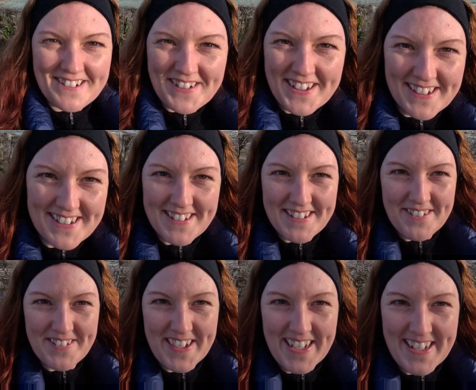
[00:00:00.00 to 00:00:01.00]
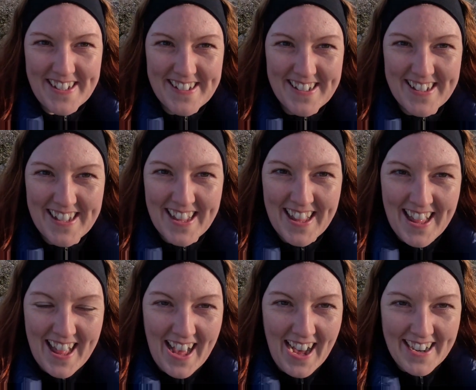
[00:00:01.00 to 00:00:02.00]
So we got to Silbury Hill
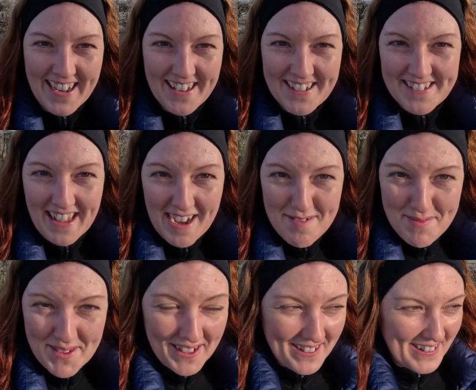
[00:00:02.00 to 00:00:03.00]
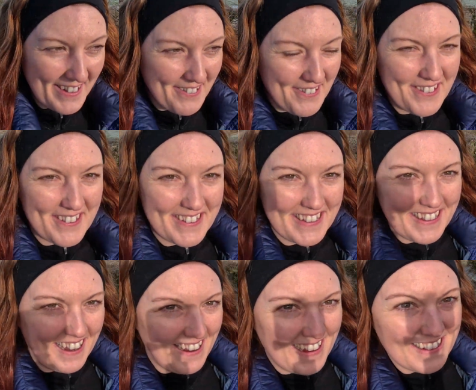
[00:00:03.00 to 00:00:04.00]
and it looks absolutely gorgeous
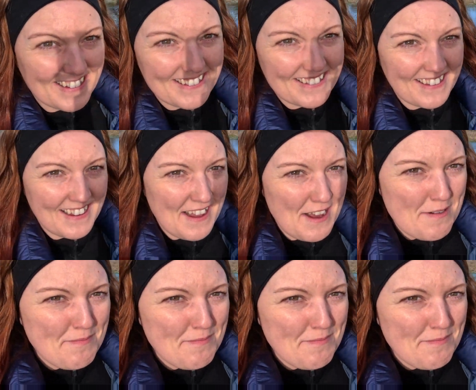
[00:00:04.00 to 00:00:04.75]
in the ice,